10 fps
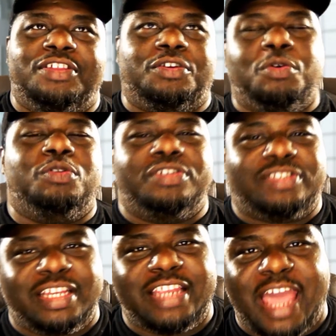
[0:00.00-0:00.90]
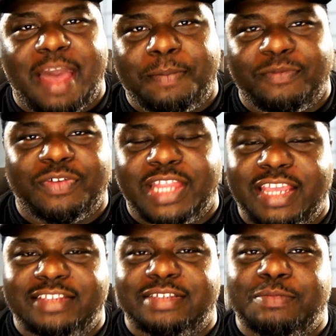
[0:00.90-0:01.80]
the coolest thing to happen for
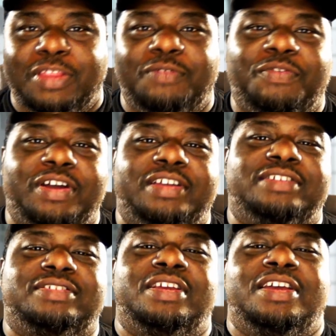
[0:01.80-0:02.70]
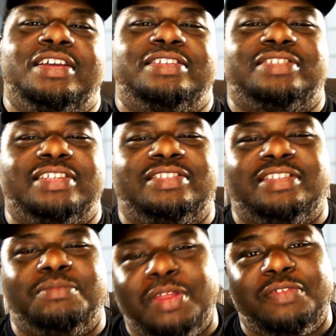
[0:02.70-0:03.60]
lazy motherfuckers
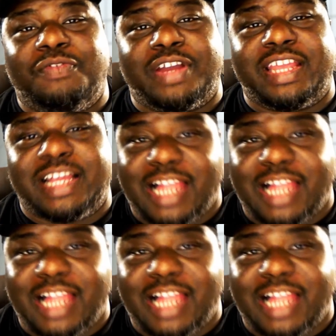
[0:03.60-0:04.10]
since the motherfucking